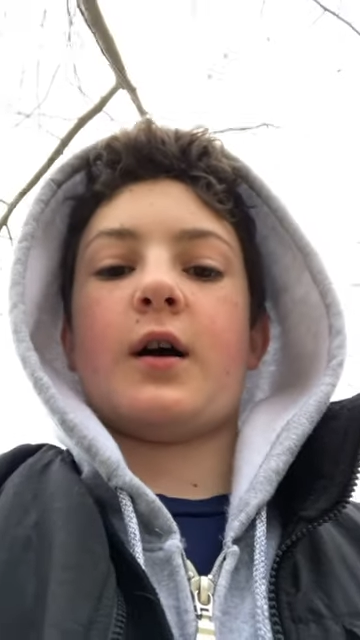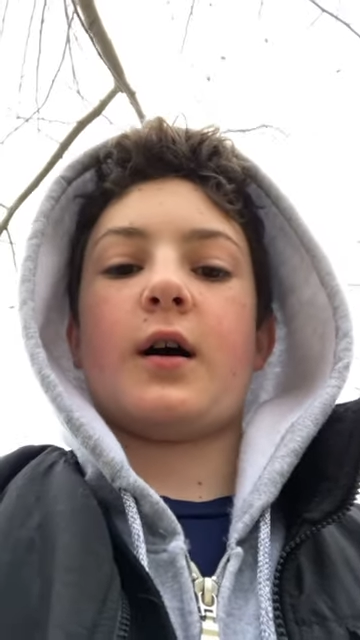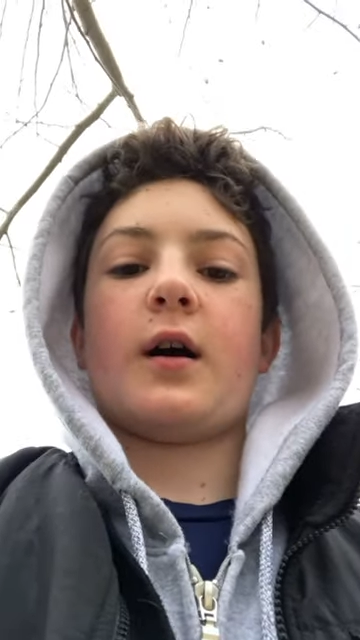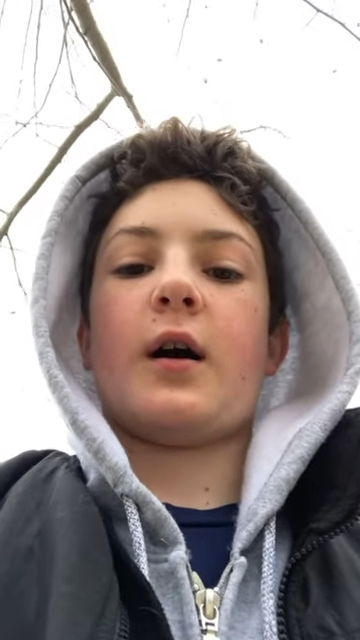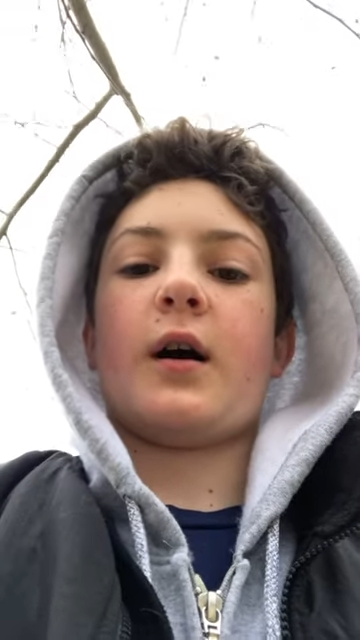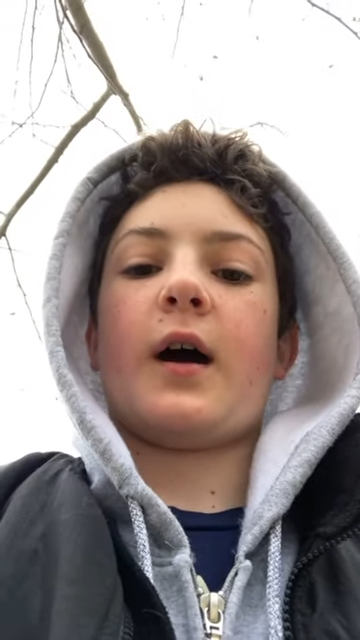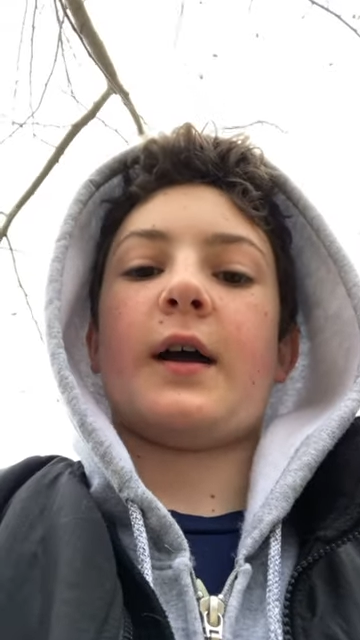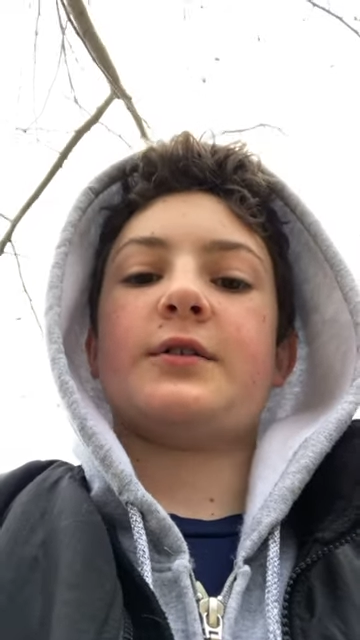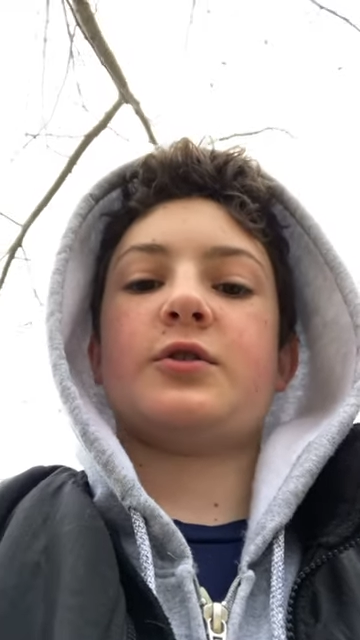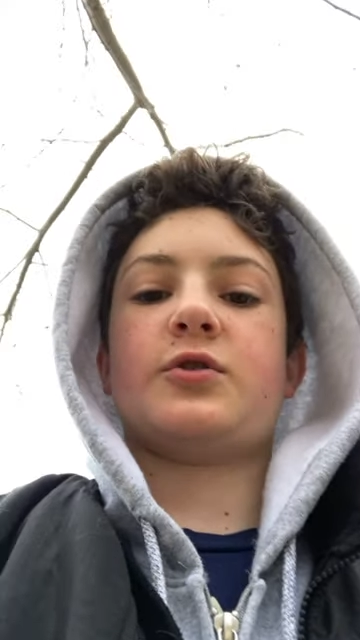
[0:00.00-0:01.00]
Uh,
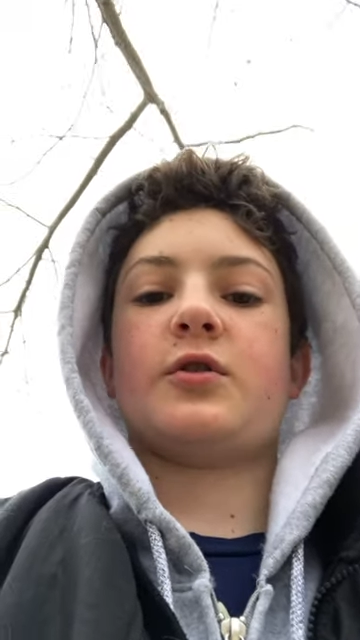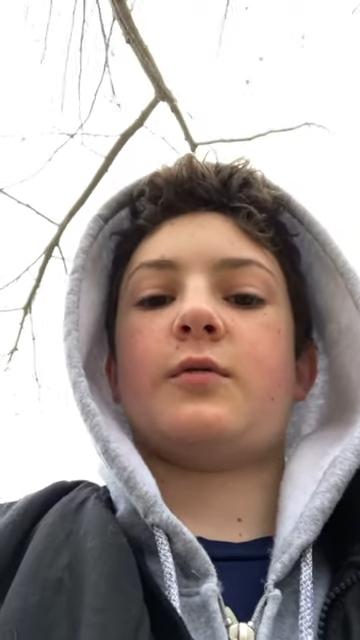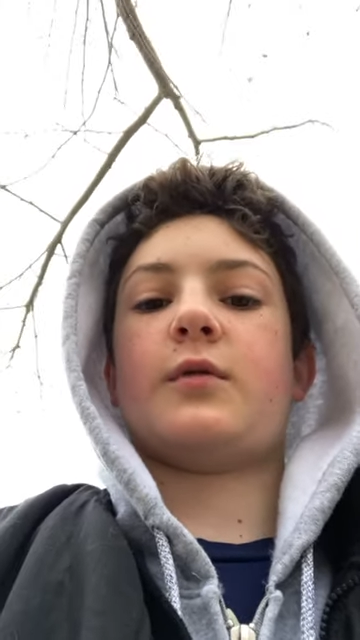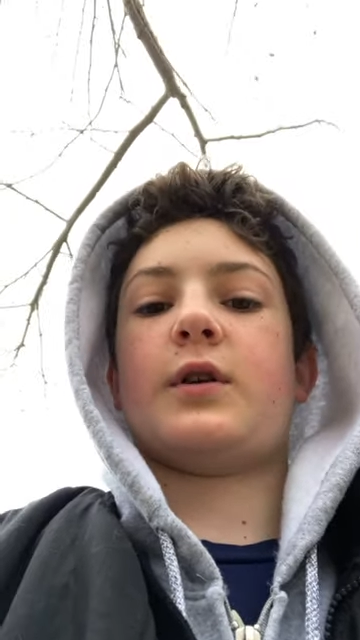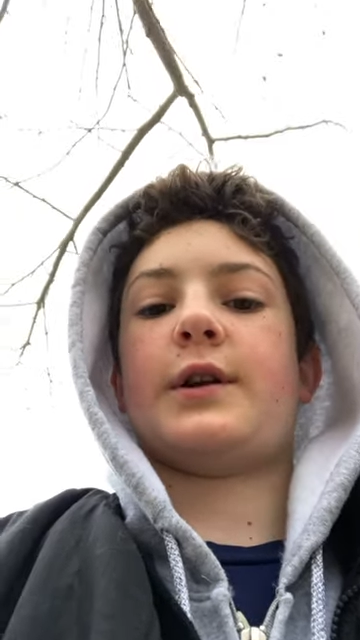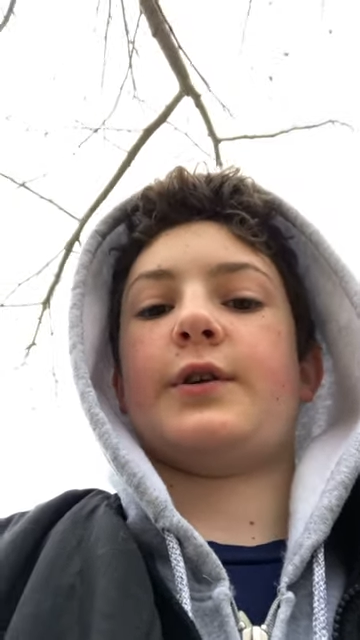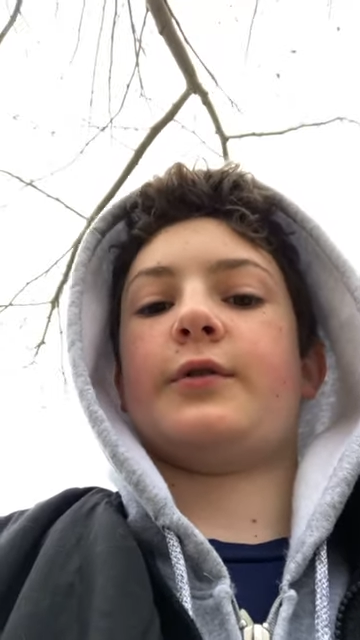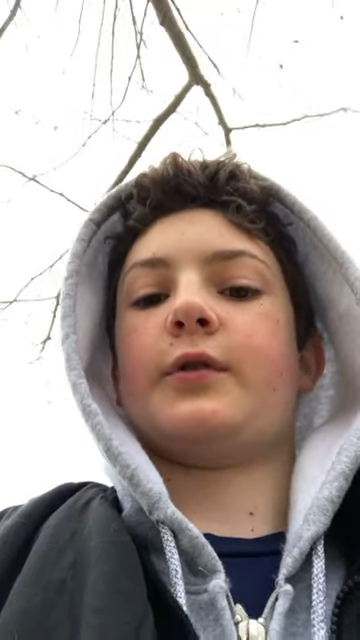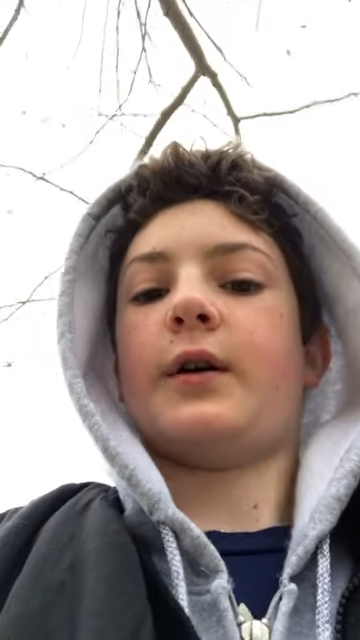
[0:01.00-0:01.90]
I just don't want to